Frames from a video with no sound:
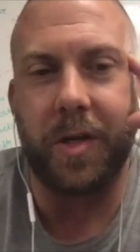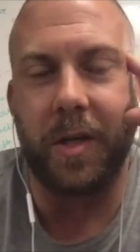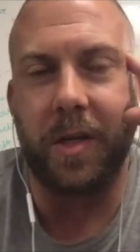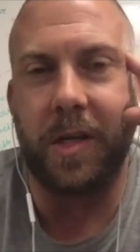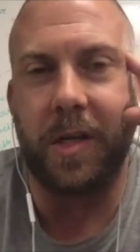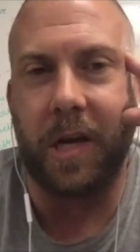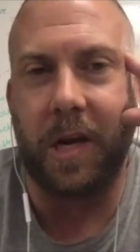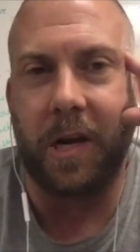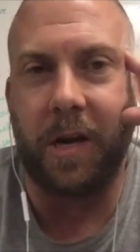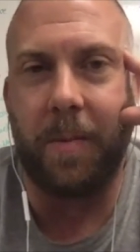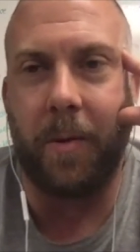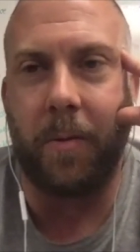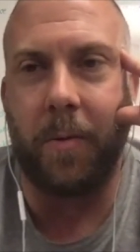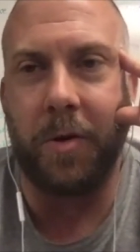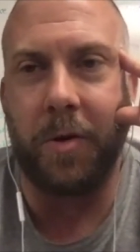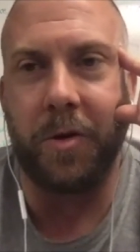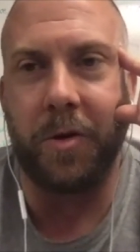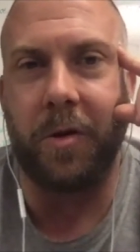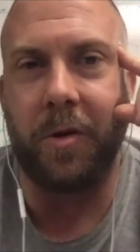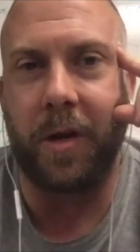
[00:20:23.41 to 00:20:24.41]
Let's talk about
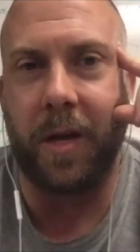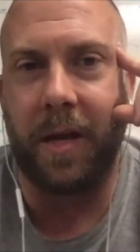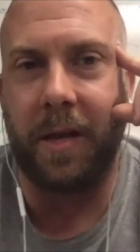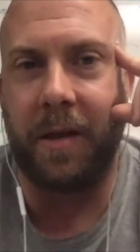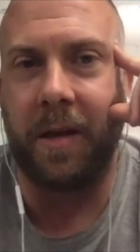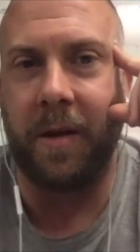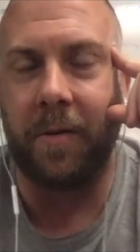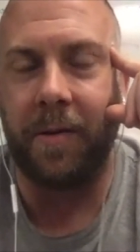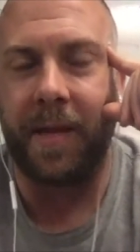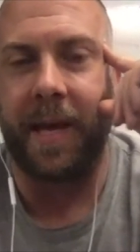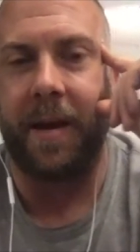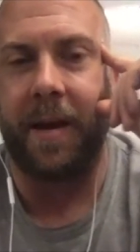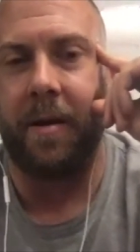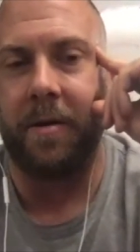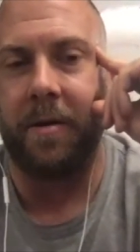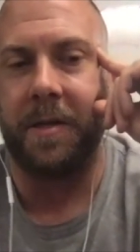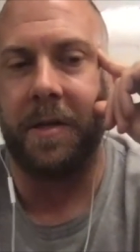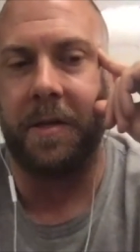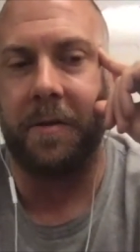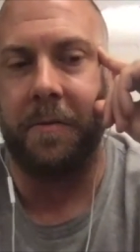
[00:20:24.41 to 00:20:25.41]
what you're looking at there with that
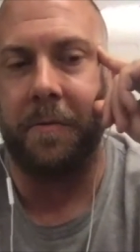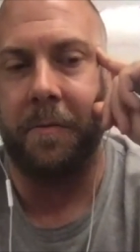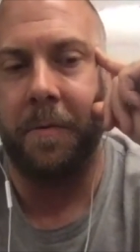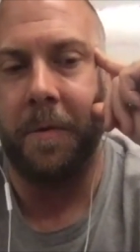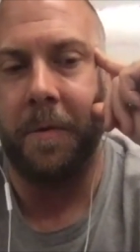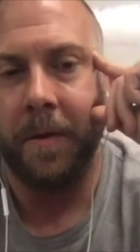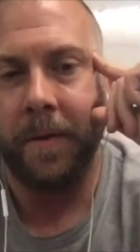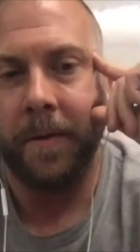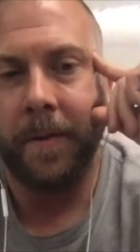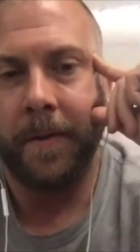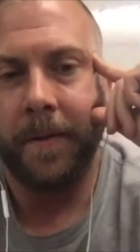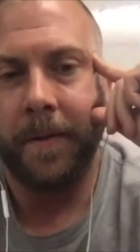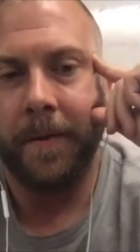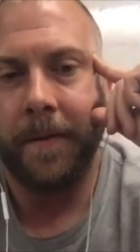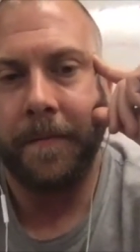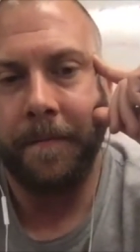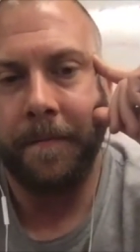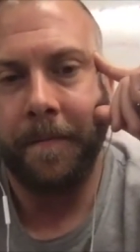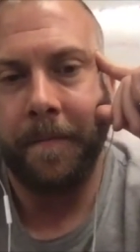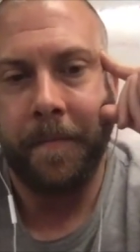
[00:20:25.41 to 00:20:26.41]
R2.
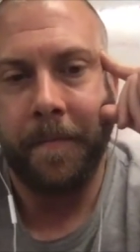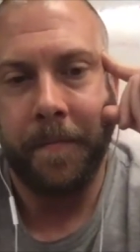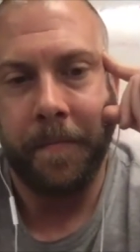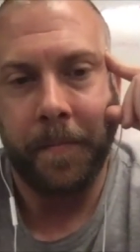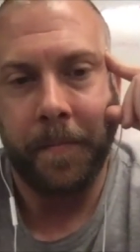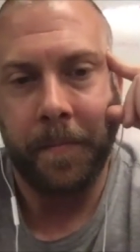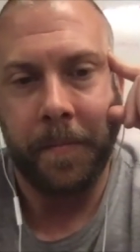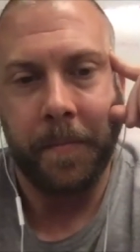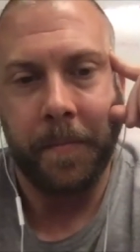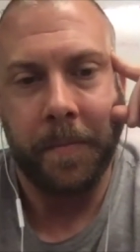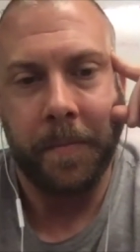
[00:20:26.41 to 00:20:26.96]
So